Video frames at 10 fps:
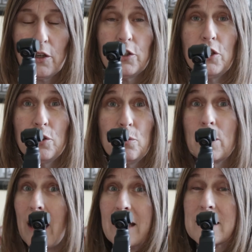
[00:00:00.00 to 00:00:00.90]
you
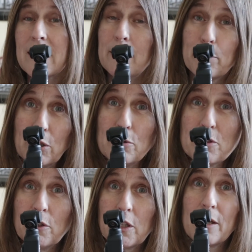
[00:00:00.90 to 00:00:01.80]
get a
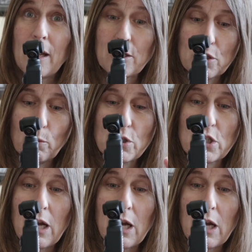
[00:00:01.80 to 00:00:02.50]
Bluetooth connection which